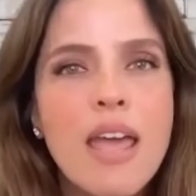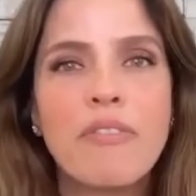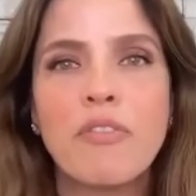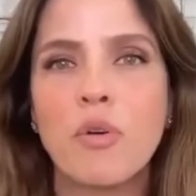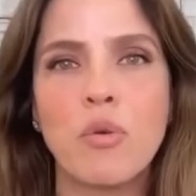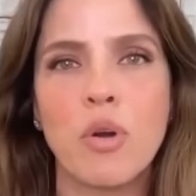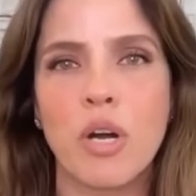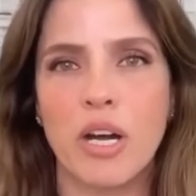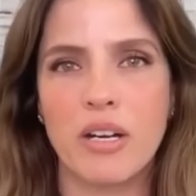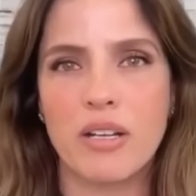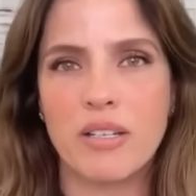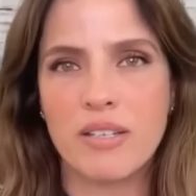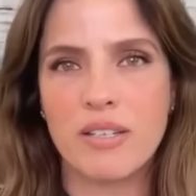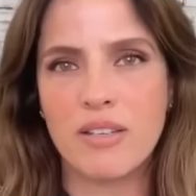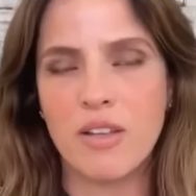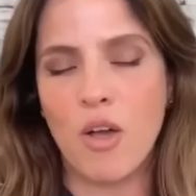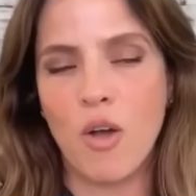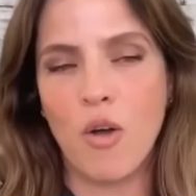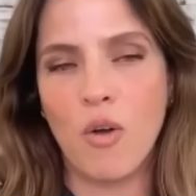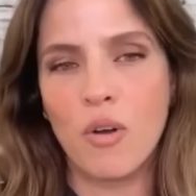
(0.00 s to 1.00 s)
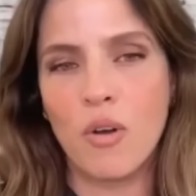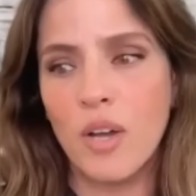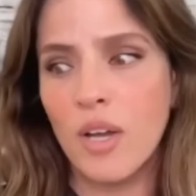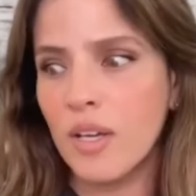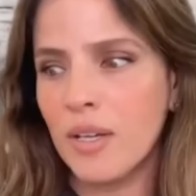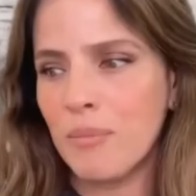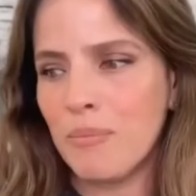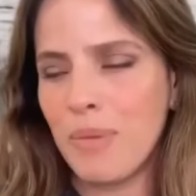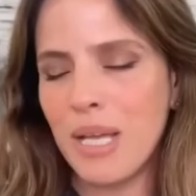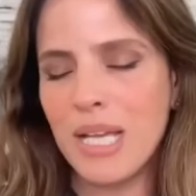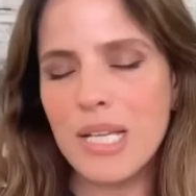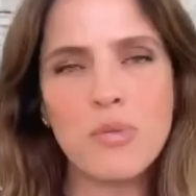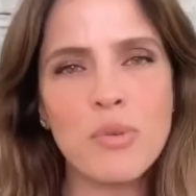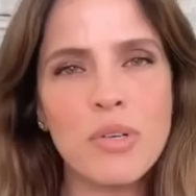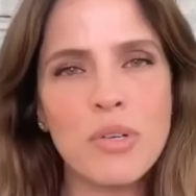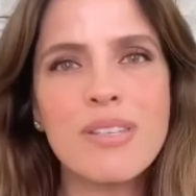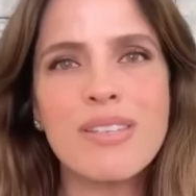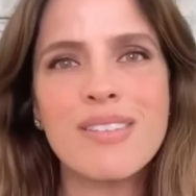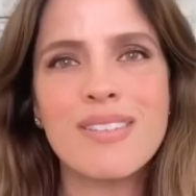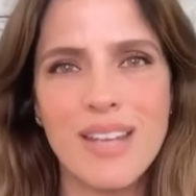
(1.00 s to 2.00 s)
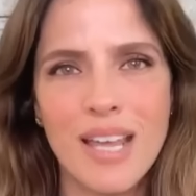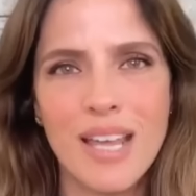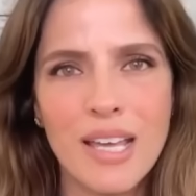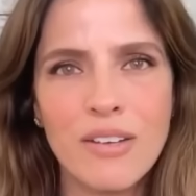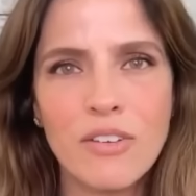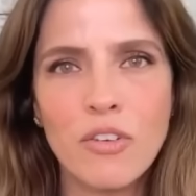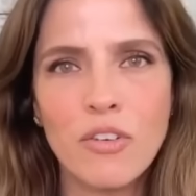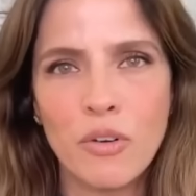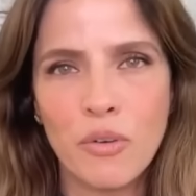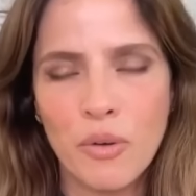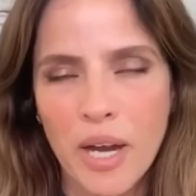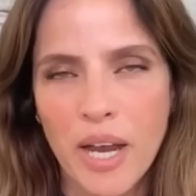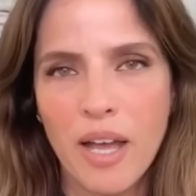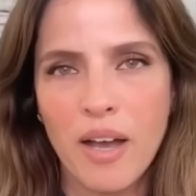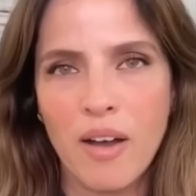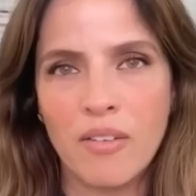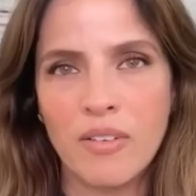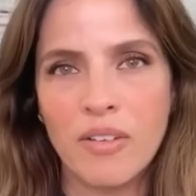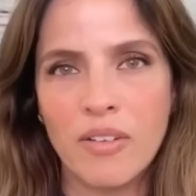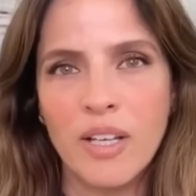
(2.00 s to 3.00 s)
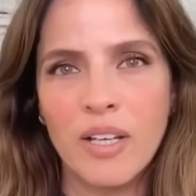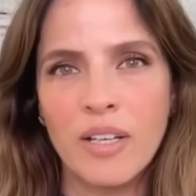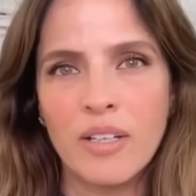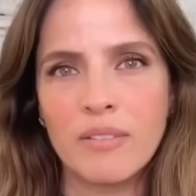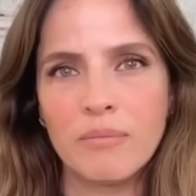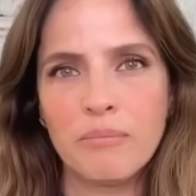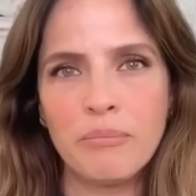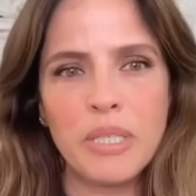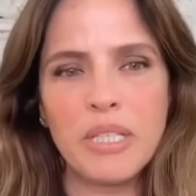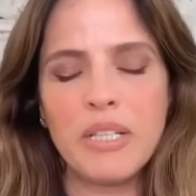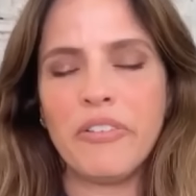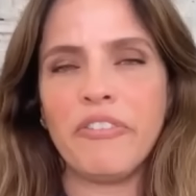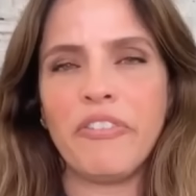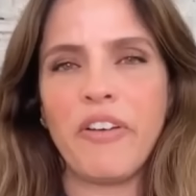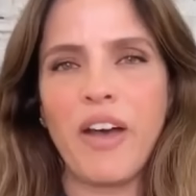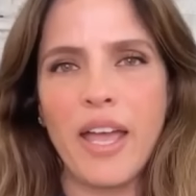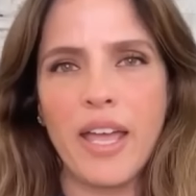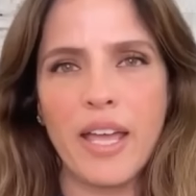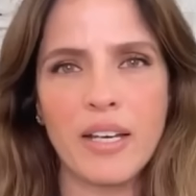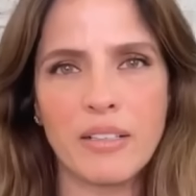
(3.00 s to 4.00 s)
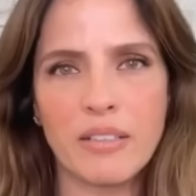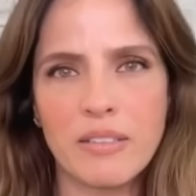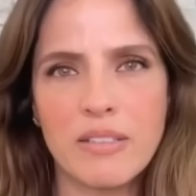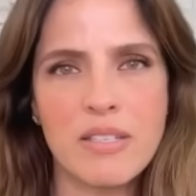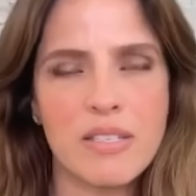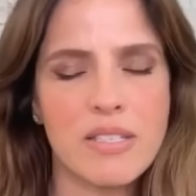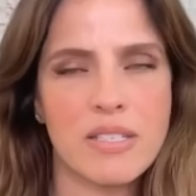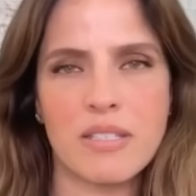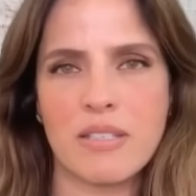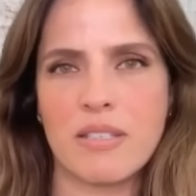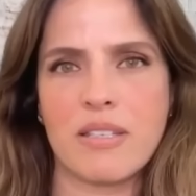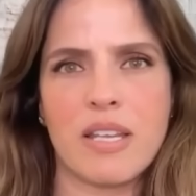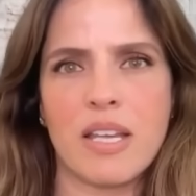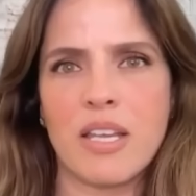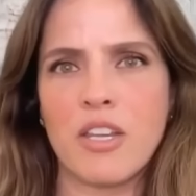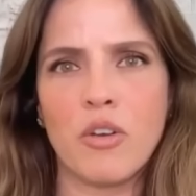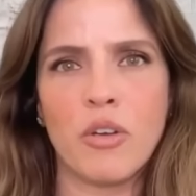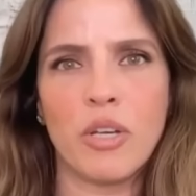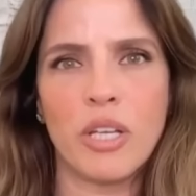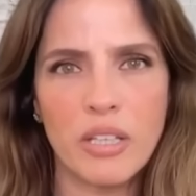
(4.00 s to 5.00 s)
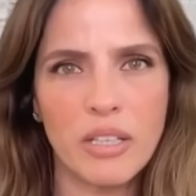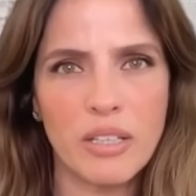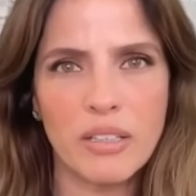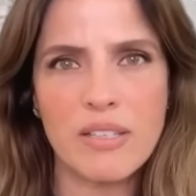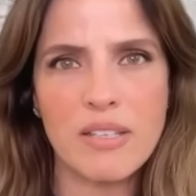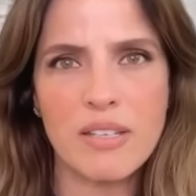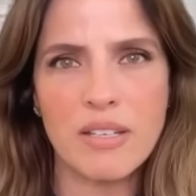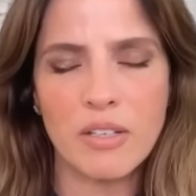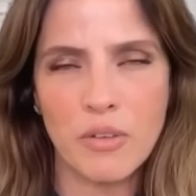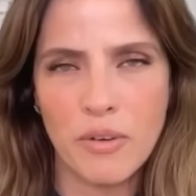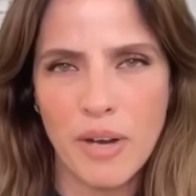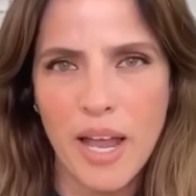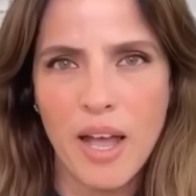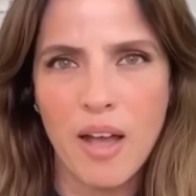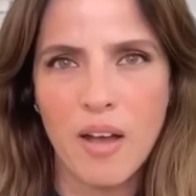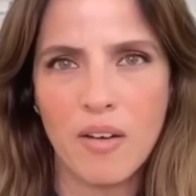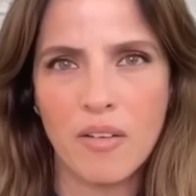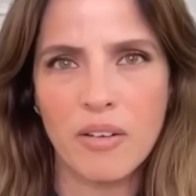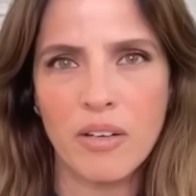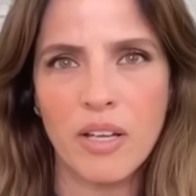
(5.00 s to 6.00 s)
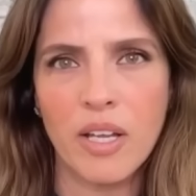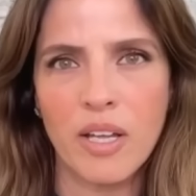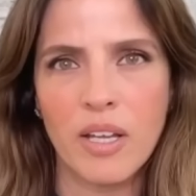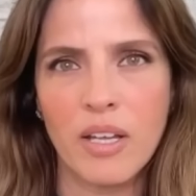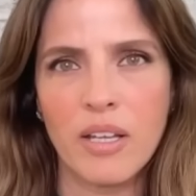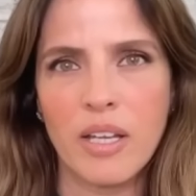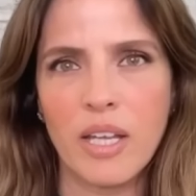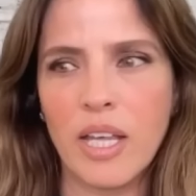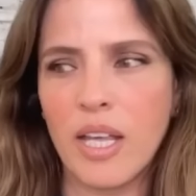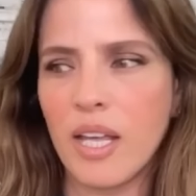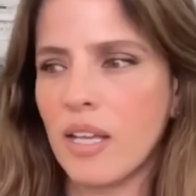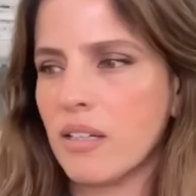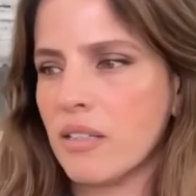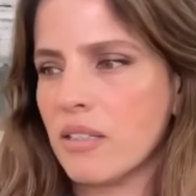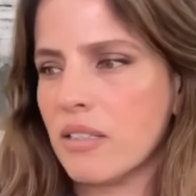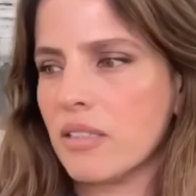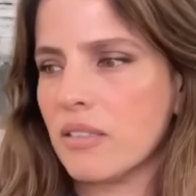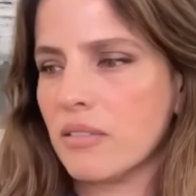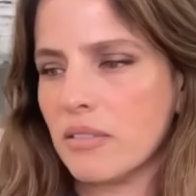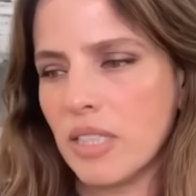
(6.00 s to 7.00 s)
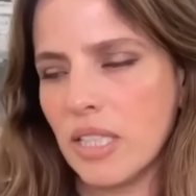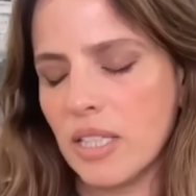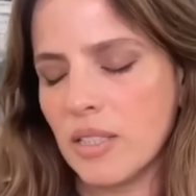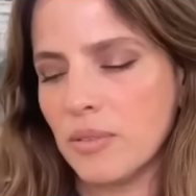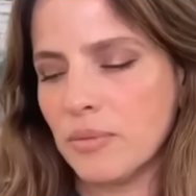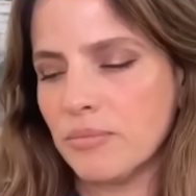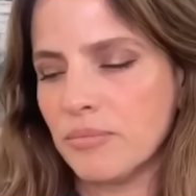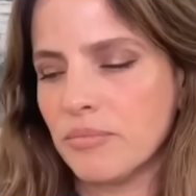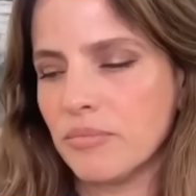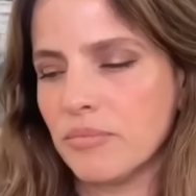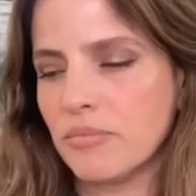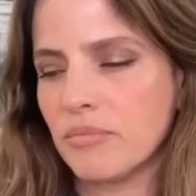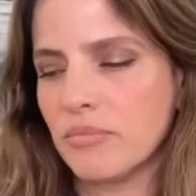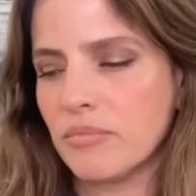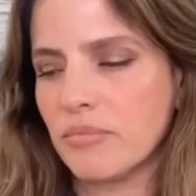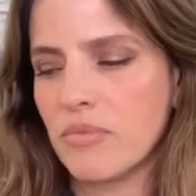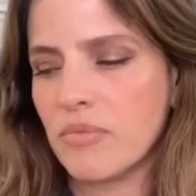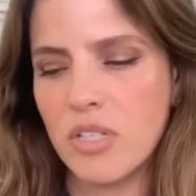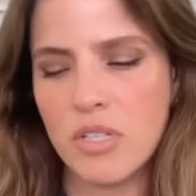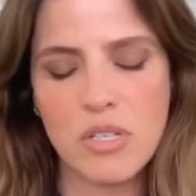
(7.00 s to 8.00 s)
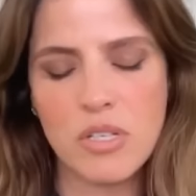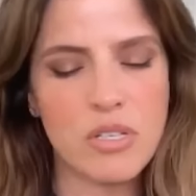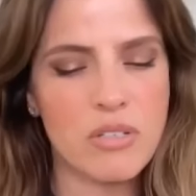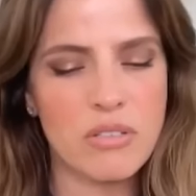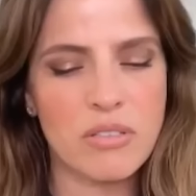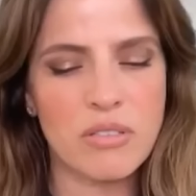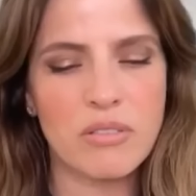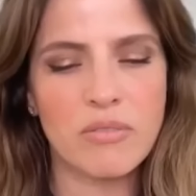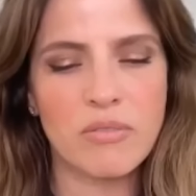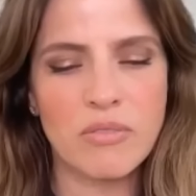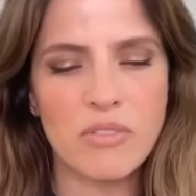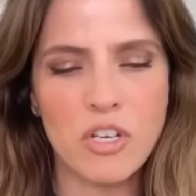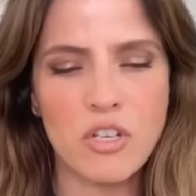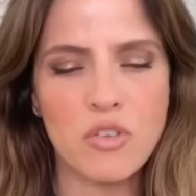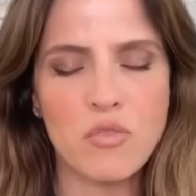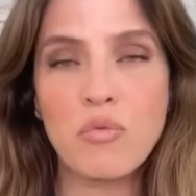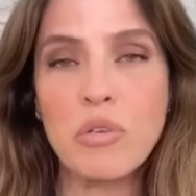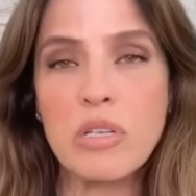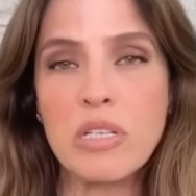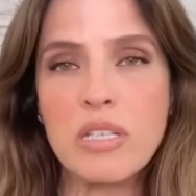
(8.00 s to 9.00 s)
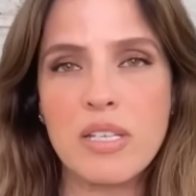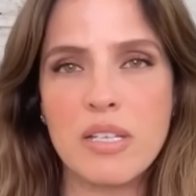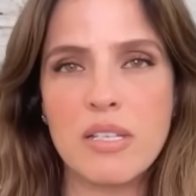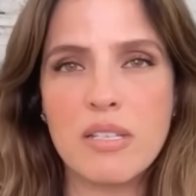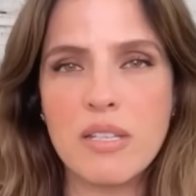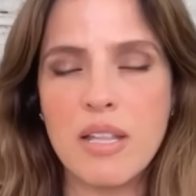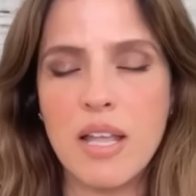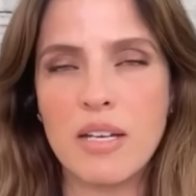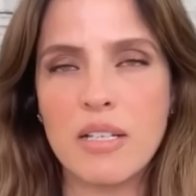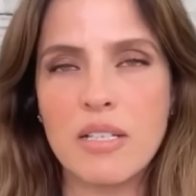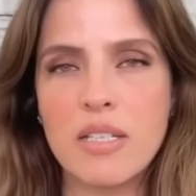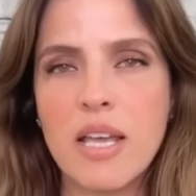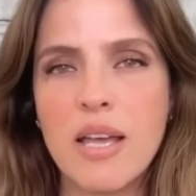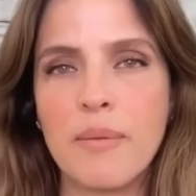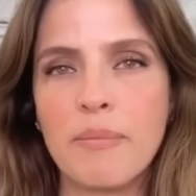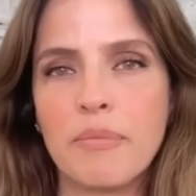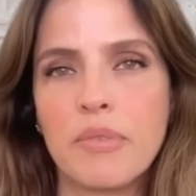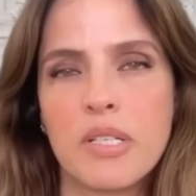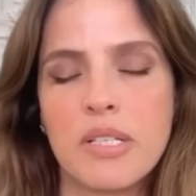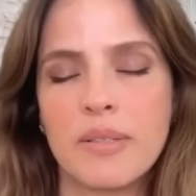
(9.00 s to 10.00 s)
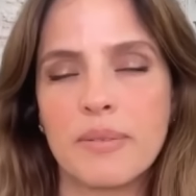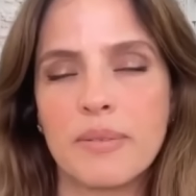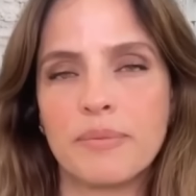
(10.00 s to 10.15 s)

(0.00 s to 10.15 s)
works. So may as well stand your ground, be defiant, sink your heels in the ground, and, you know, just resist that attempt.